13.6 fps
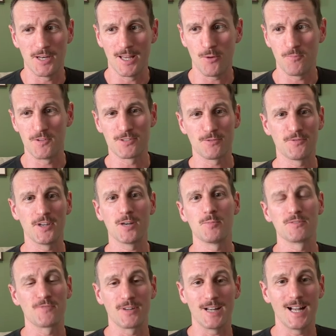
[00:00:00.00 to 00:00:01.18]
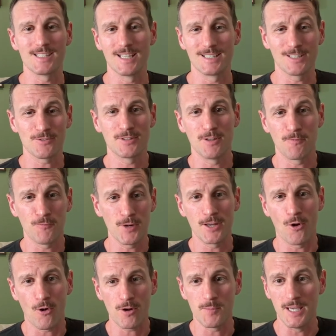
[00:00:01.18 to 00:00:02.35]
to help physical therapists, for God's sakes. I was in the freaking
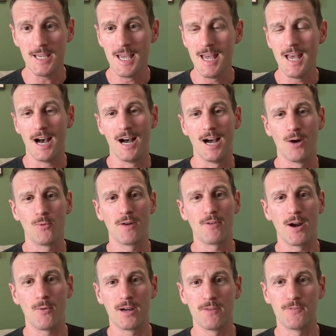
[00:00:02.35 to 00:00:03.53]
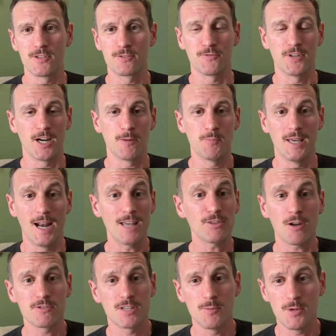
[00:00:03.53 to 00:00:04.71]
army whenever I went into physical therapy, and I thought I
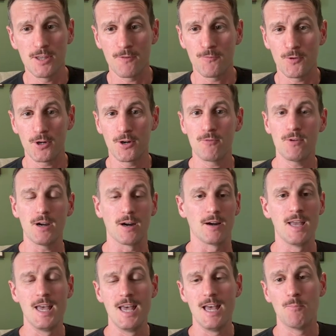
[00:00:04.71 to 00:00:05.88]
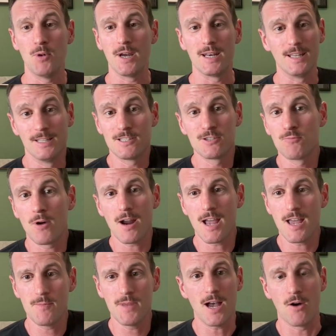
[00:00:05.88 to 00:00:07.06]
was going to be there for a career. But this is where I
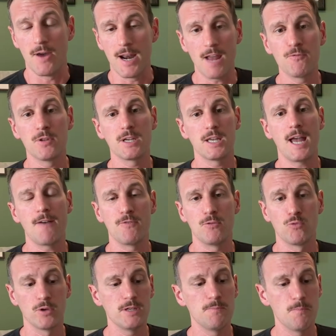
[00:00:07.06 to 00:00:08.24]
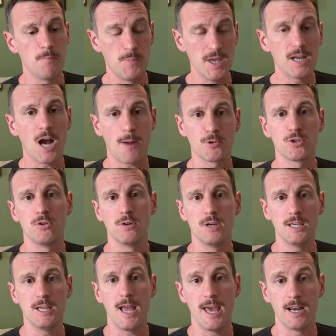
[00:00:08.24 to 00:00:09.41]
am now, and I feel like I have a really big
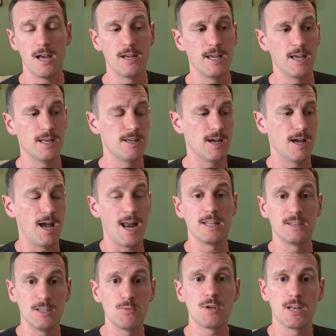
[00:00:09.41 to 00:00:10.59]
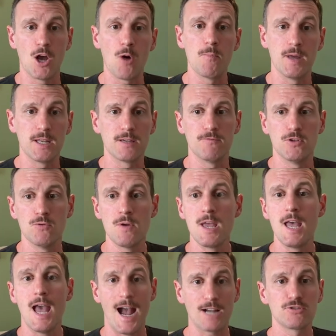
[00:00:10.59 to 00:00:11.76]
opportunity, and I think we can help many of you
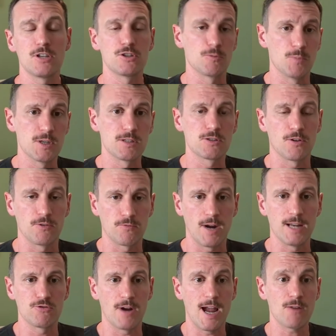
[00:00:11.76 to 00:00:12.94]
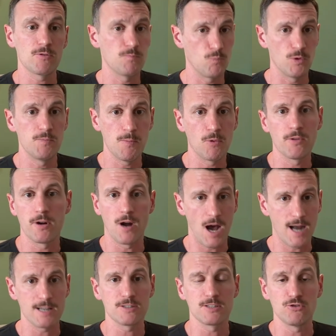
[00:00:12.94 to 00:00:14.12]
actually get your business on the right track with people that are
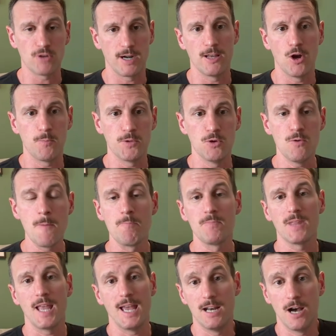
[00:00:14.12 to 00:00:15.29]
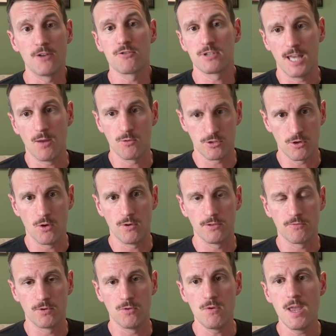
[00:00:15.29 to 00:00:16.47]
honestly trying to help you and understand what you're going
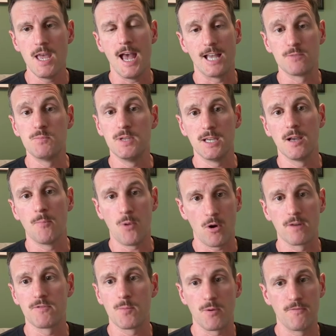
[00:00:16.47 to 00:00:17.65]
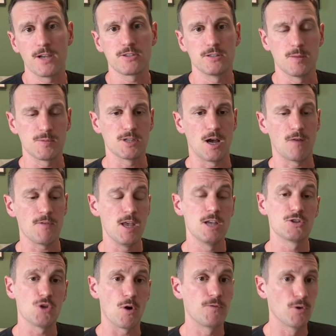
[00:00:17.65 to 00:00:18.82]
through as being a part of the profession themselves.
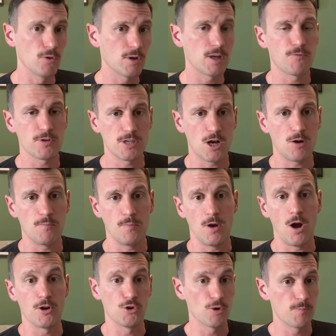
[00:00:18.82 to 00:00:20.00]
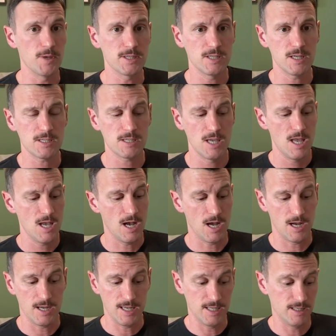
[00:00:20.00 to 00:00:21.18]
So if you're looking for help on your business,
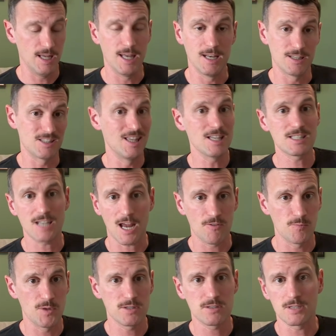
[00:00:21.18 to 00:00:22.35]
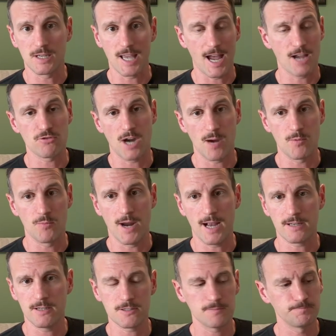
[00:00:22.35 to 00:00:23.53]
and it's this style of business, a cash or hybrid
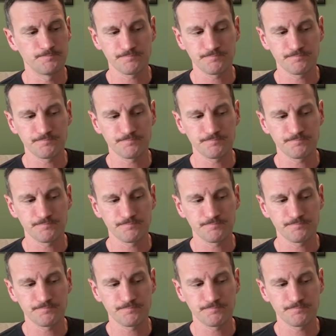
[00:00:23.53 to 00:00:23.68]
practice,